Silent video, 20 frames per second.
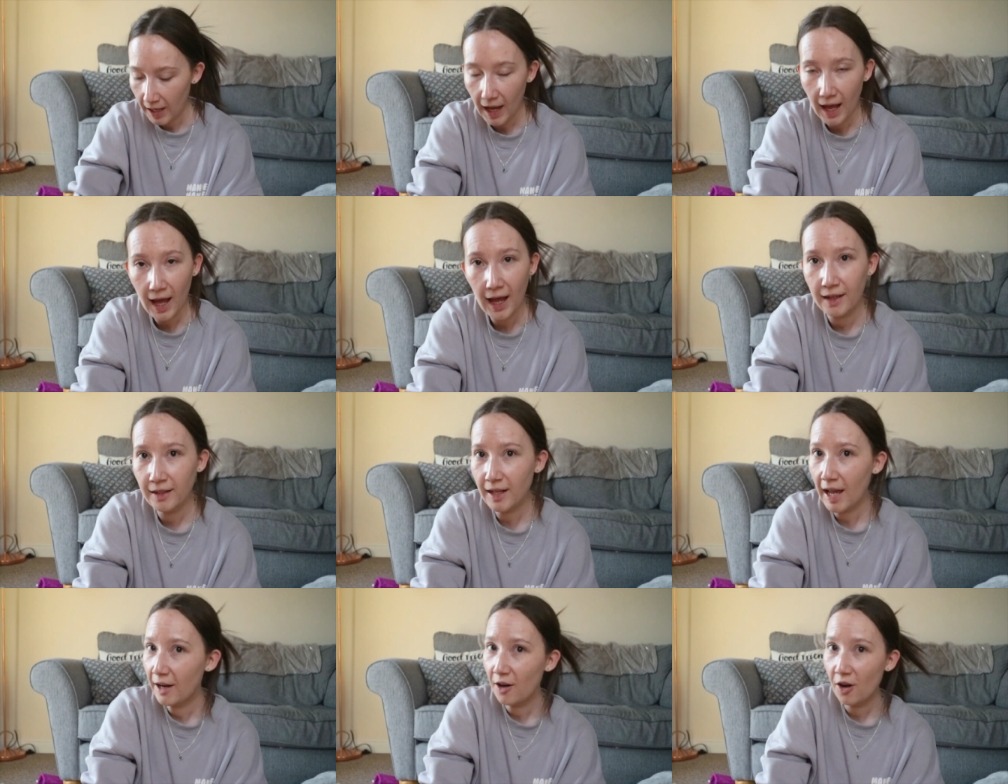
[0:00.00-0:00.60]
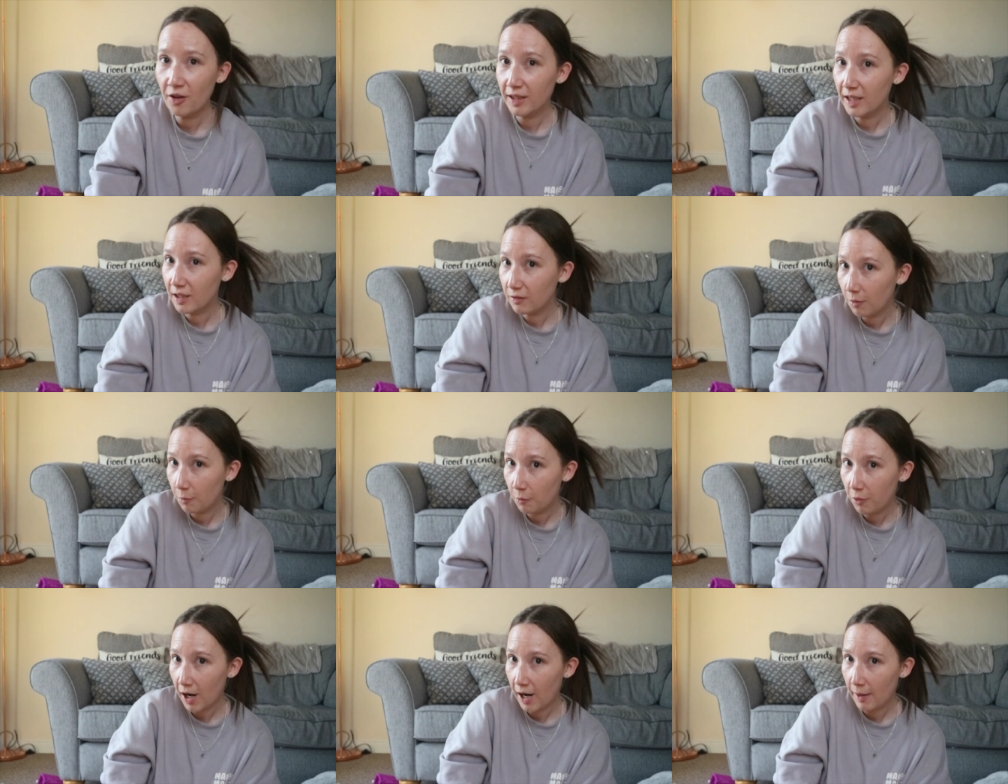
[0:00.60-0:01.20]
And I got these
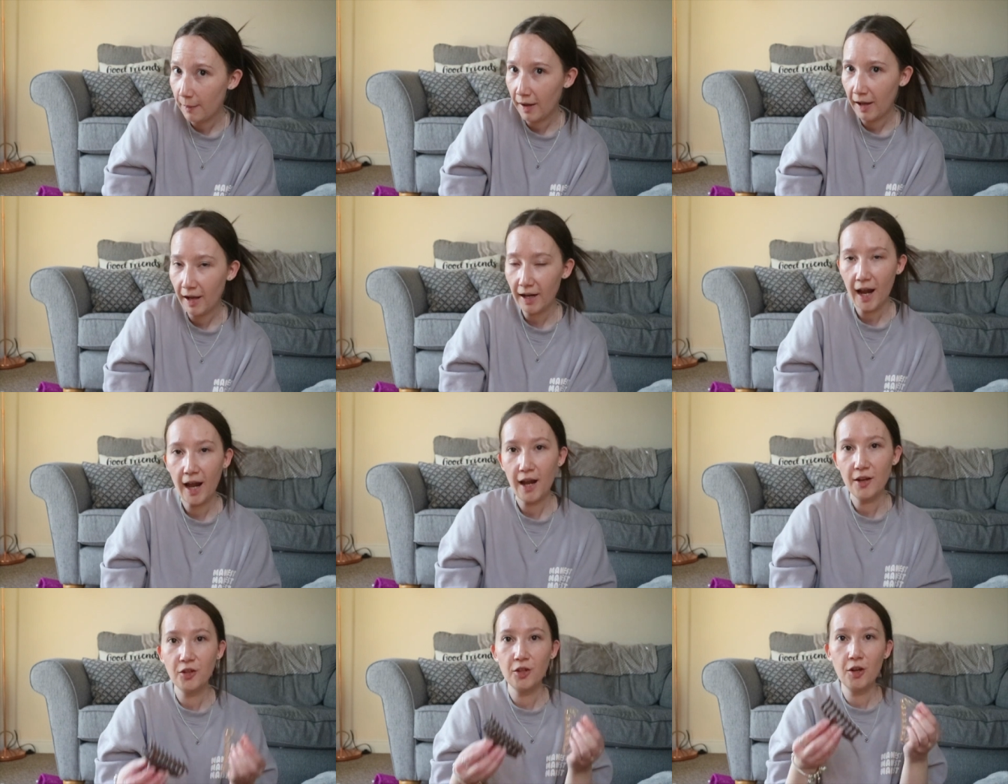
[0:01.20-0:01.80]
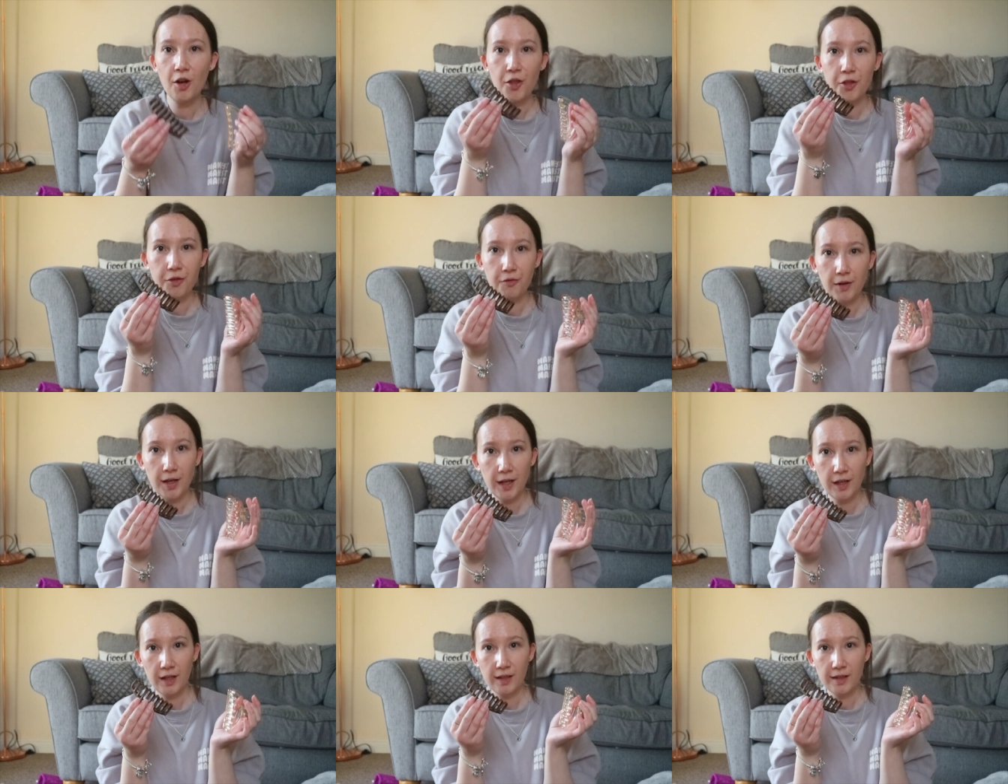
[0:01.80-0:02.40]
from Primark. I actually got
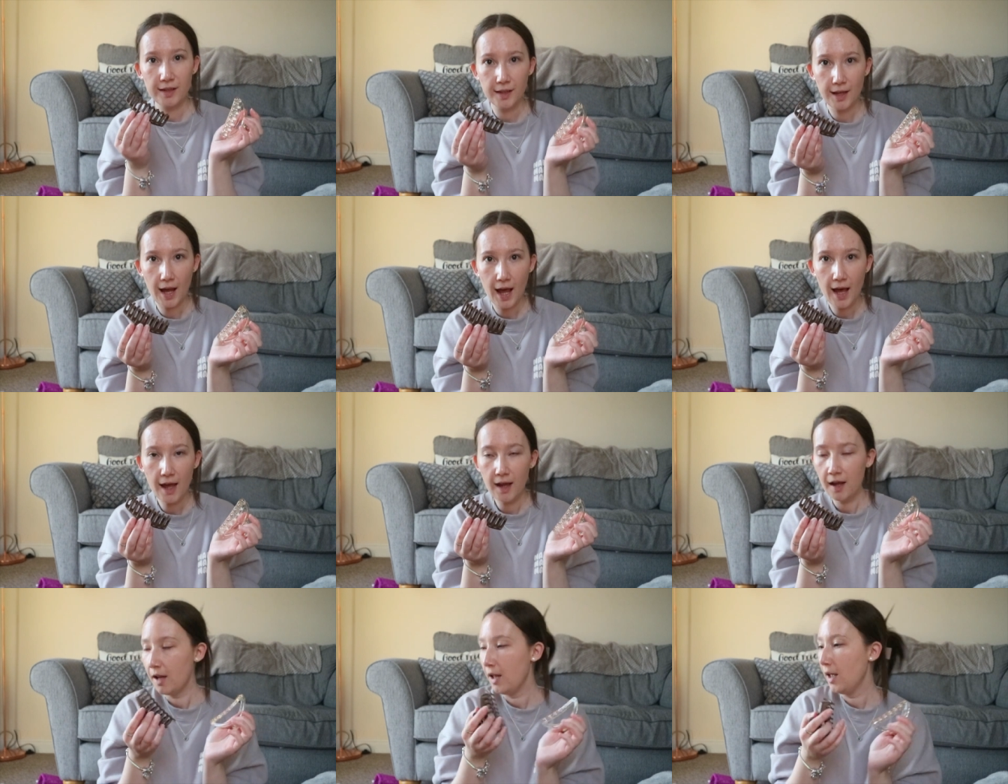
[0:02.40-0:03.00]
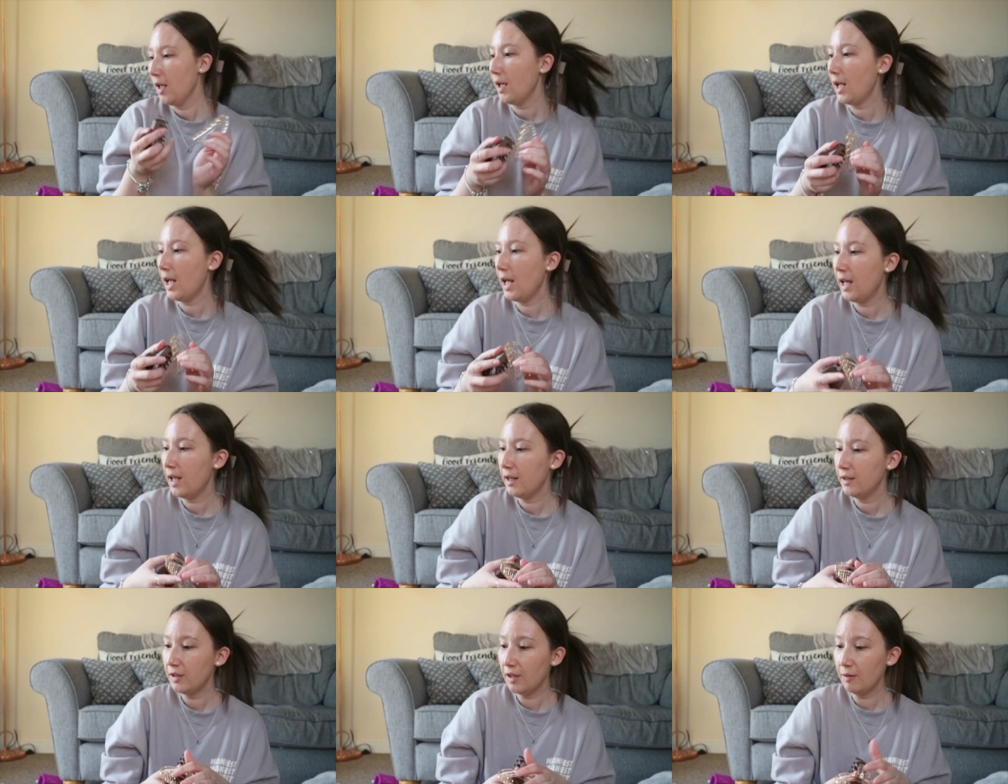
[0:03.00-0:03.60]
3 in a set,
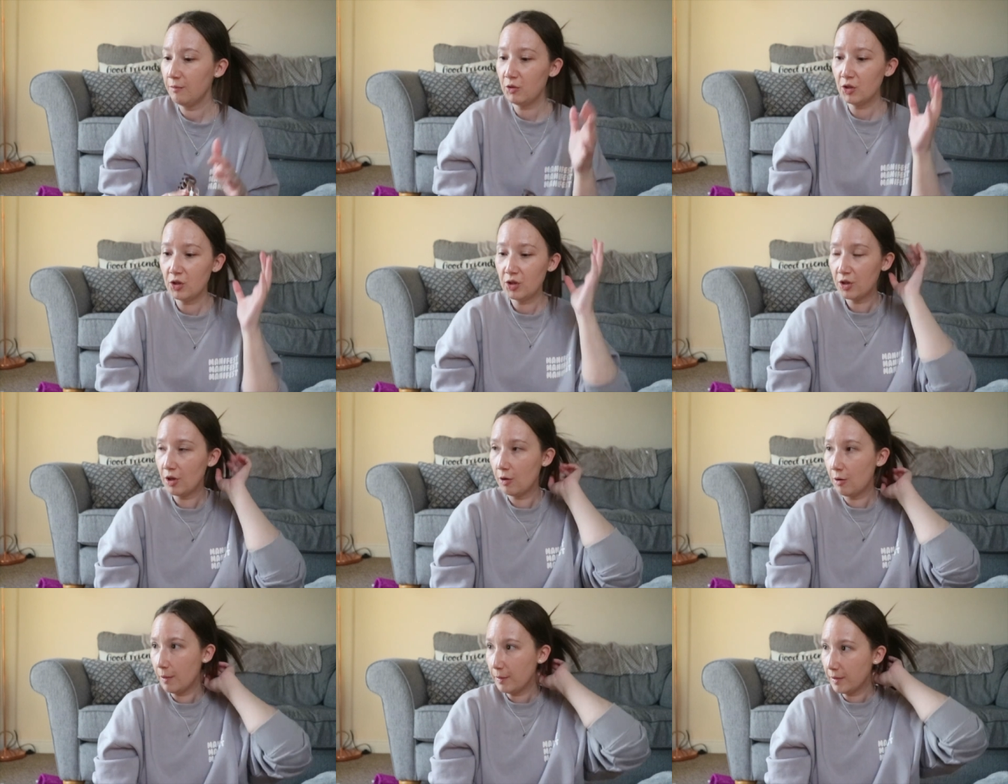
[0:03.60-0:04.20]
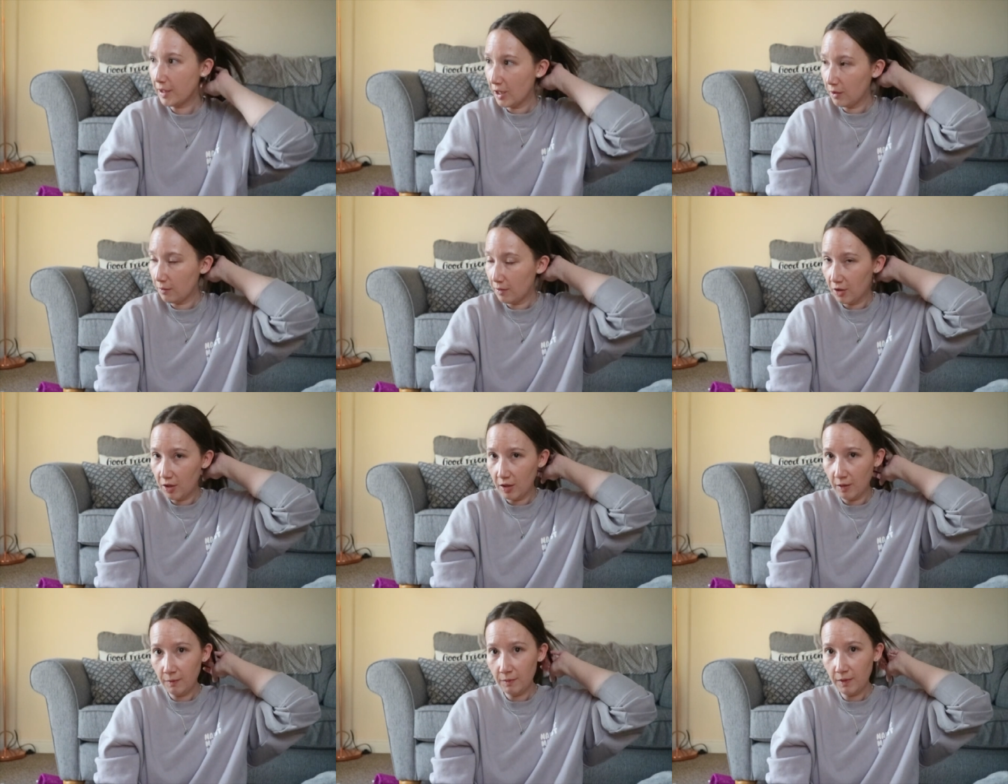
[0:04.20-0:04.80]
and I'm just so obsessed with
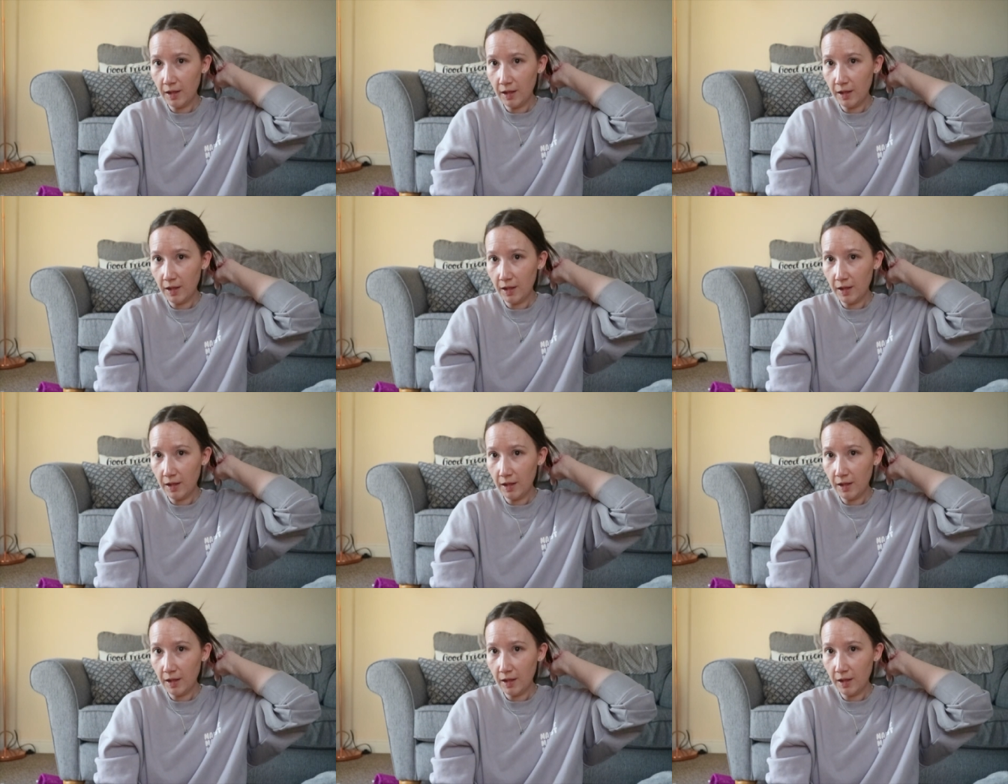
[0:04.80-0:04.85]
them.